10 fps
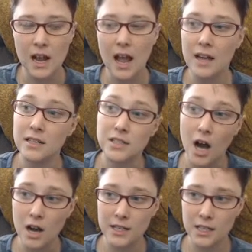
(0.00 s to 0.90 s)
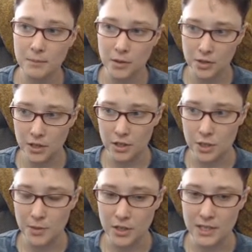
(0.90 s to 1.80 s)
And in talking about their
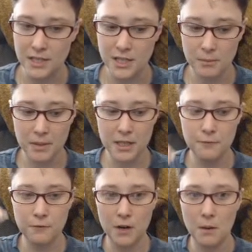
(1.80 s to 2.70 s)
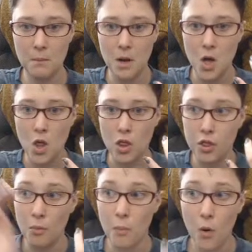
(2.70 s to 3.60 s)
experience, somebody from
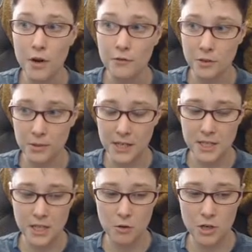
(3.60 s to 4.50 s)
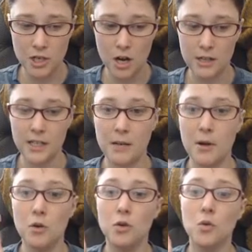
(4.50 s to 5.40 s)
the board of the place they were talking about,